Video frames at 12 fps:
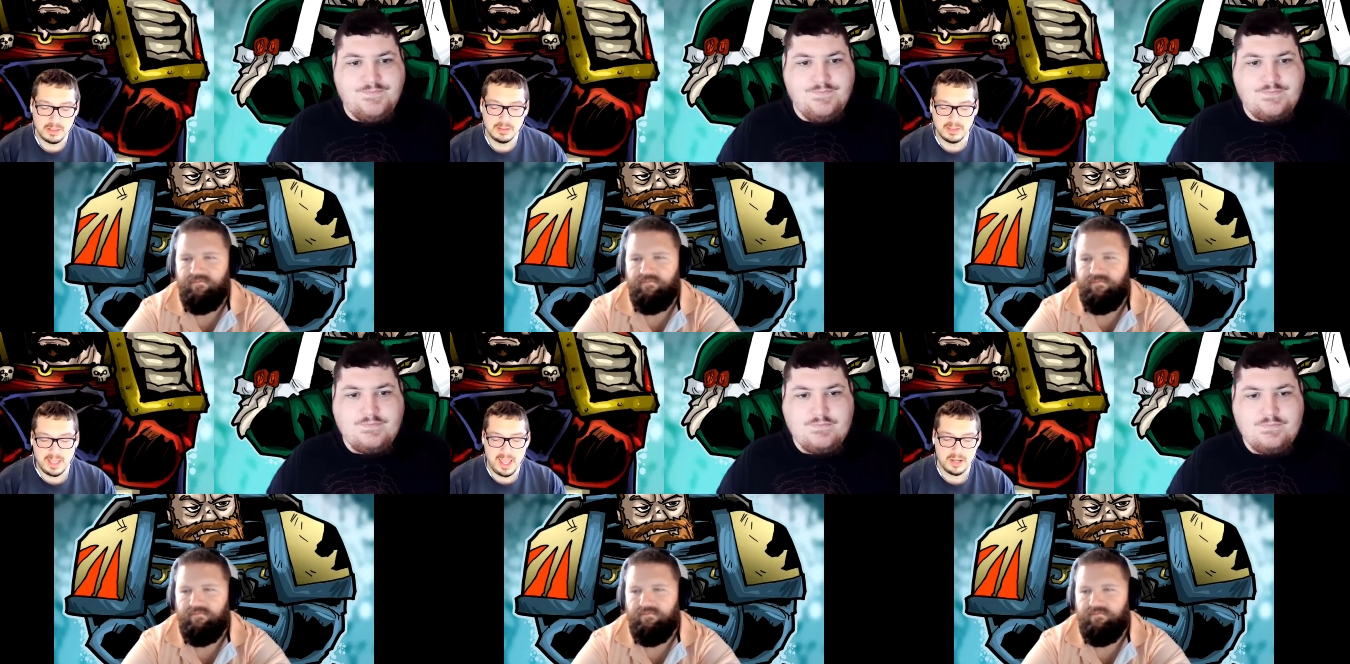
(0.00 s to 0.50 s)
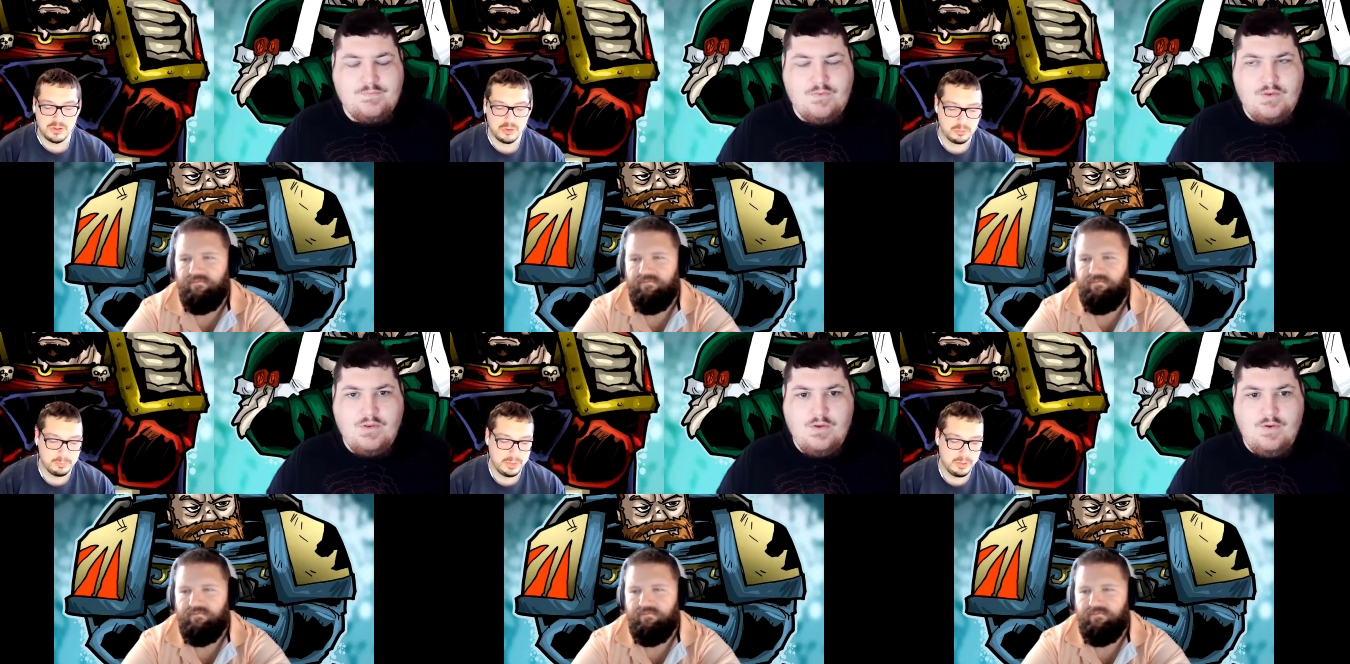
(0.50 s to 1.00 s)
Speaker 1: the actual
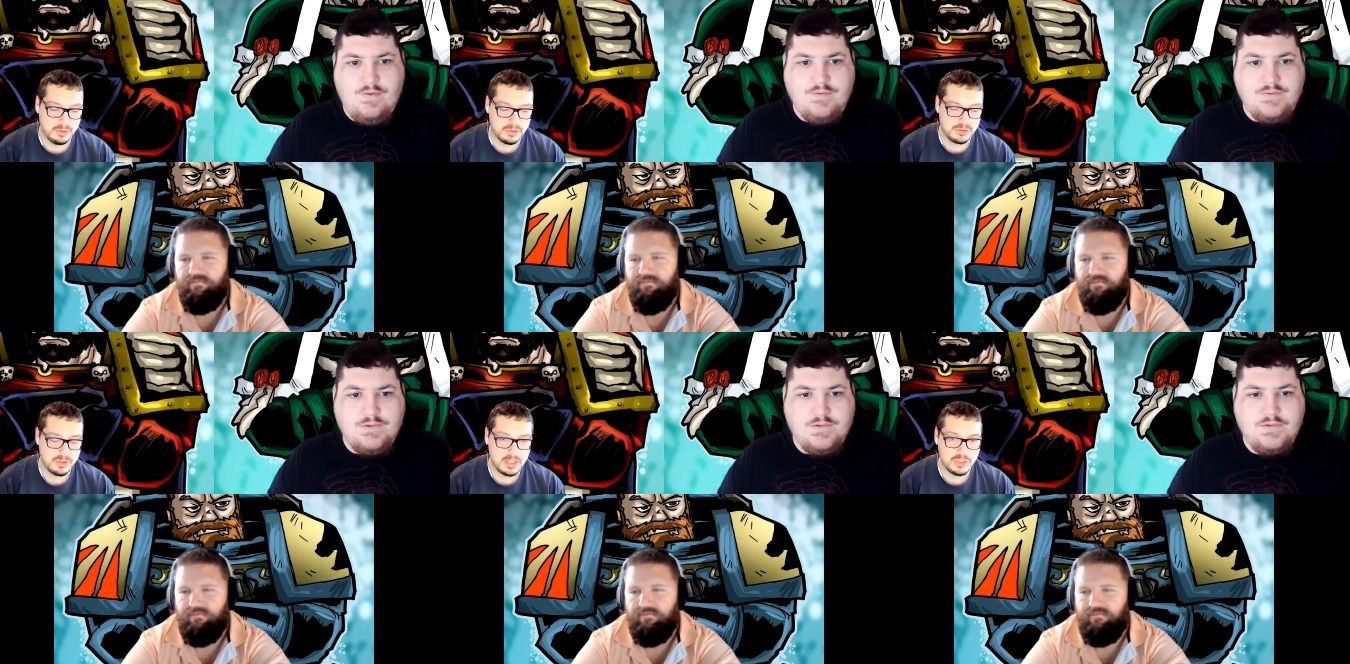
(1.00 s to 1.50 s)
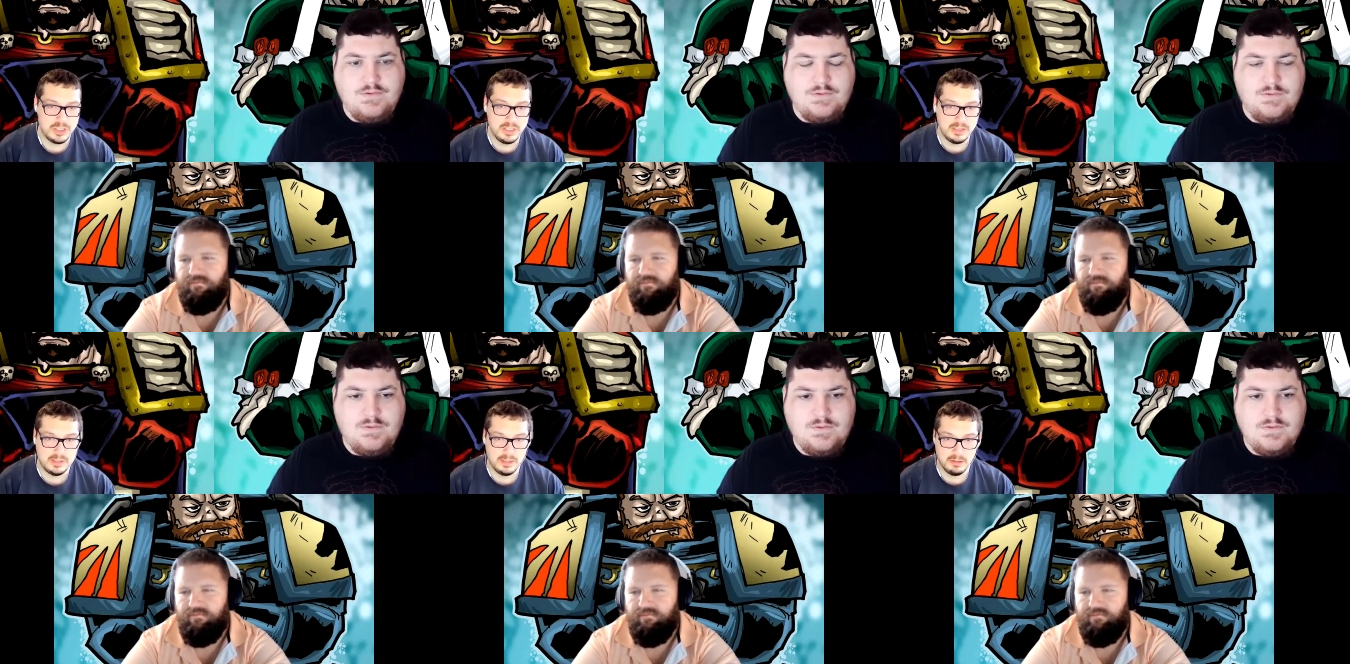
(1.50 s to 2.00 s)
pure strain gene
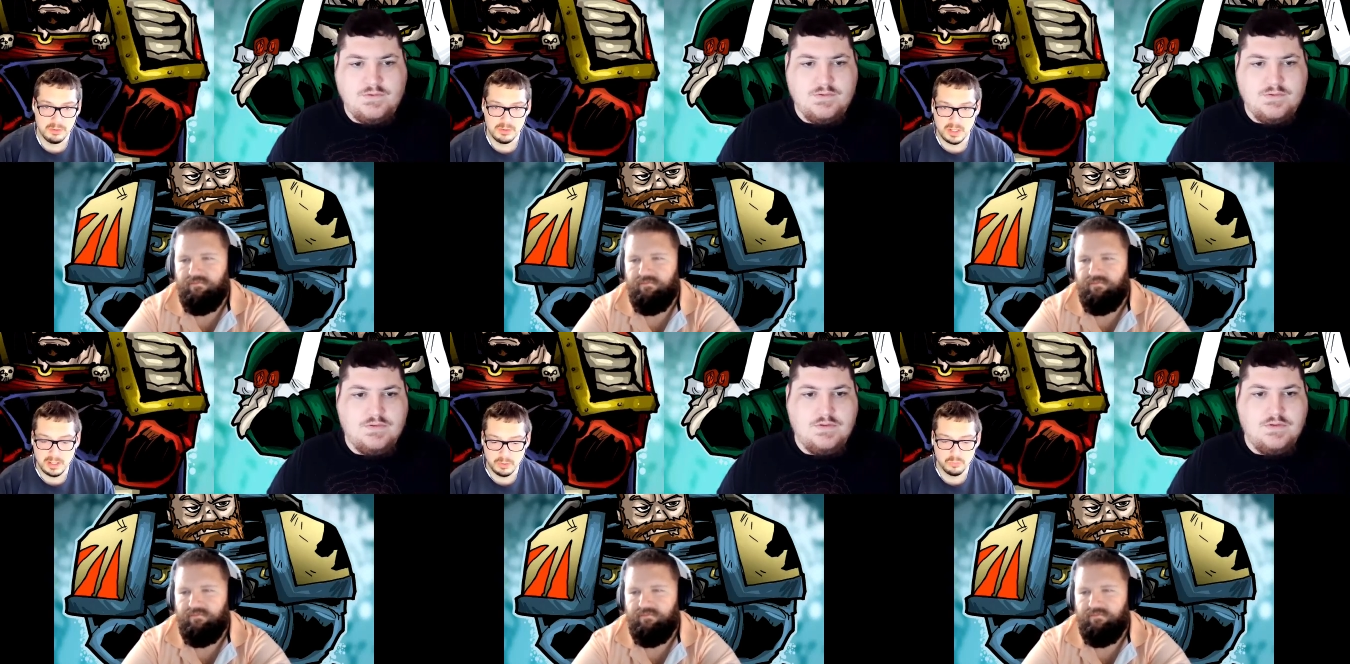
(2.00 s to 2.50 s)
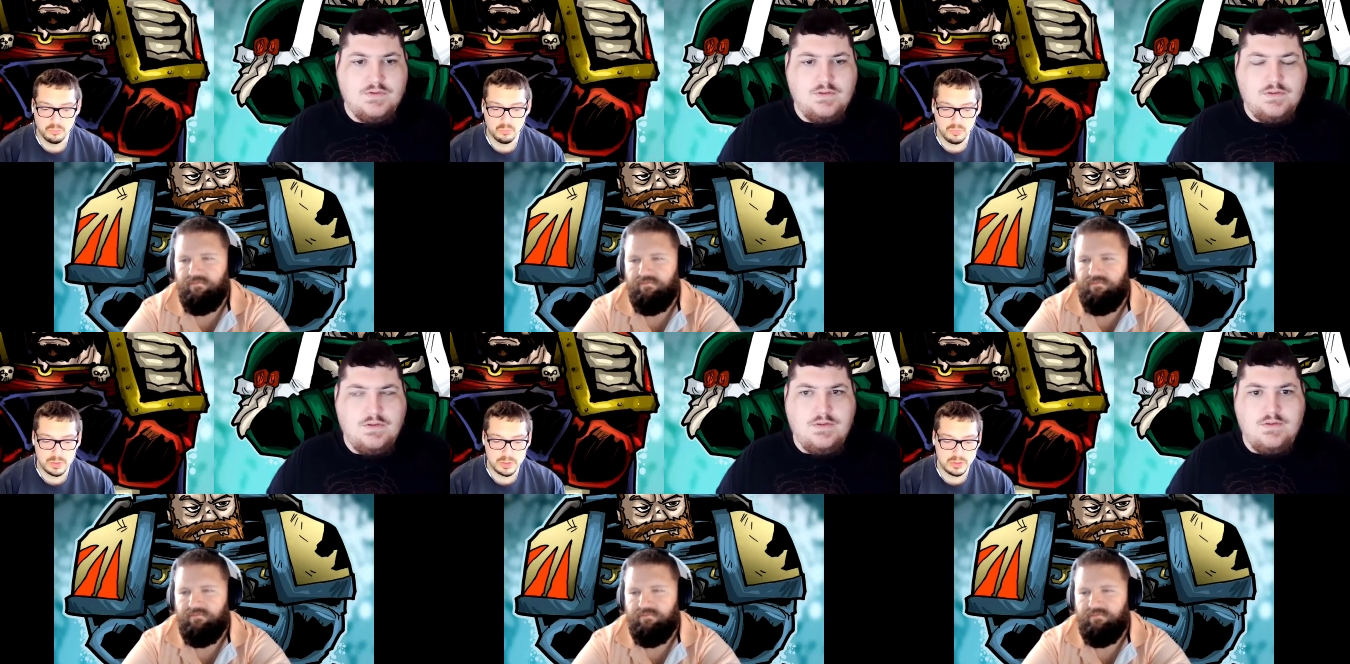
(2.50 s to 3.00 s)
stealers that
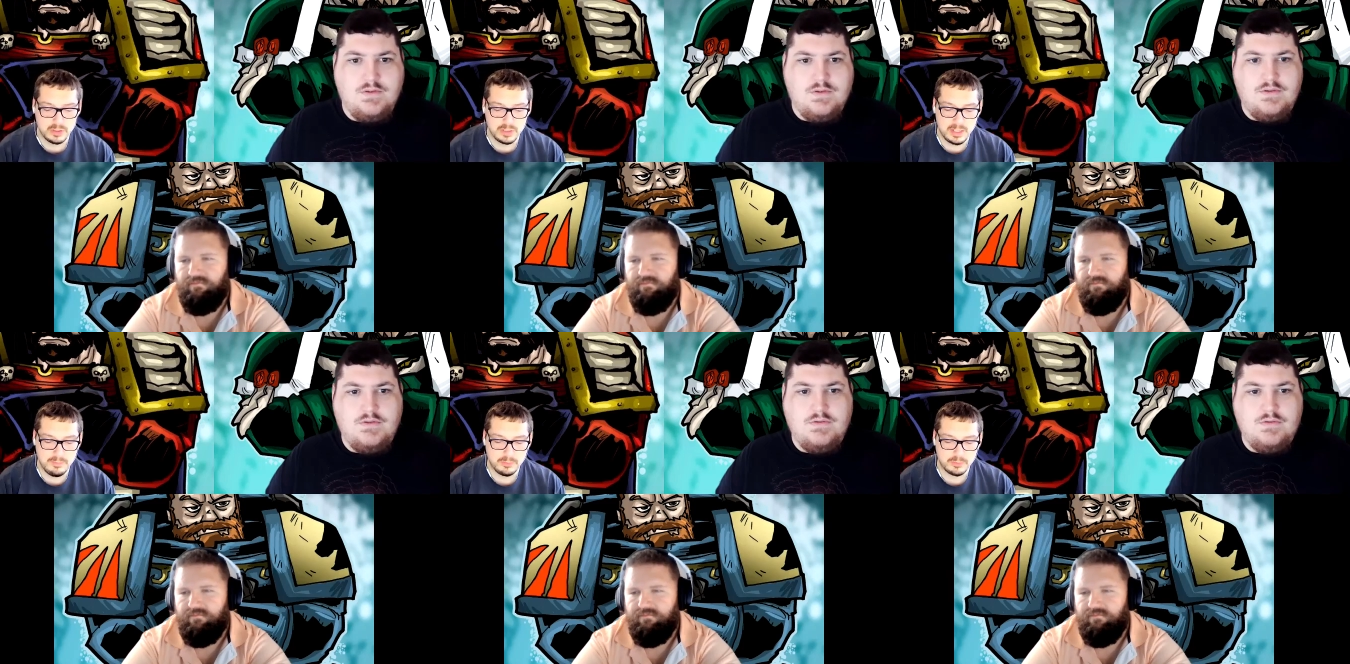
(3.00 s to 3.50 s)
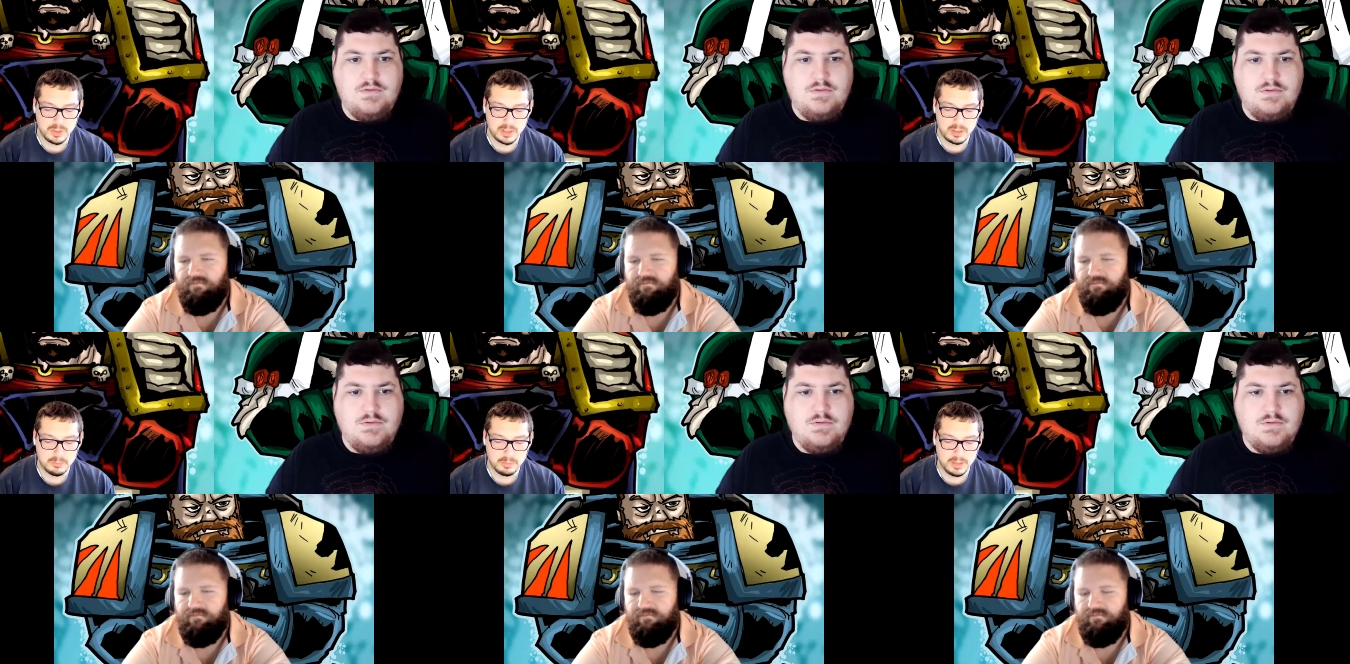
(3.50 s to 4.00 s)
originally infiltrated
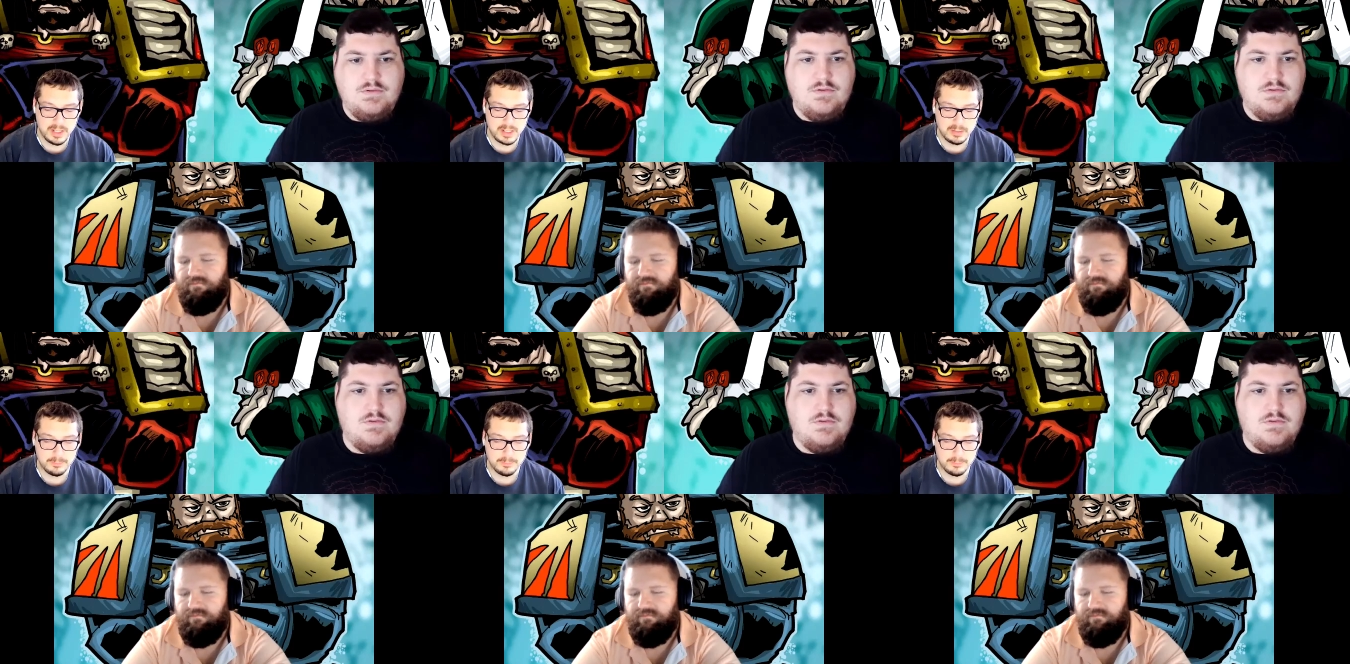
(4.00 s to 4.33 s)
the planet,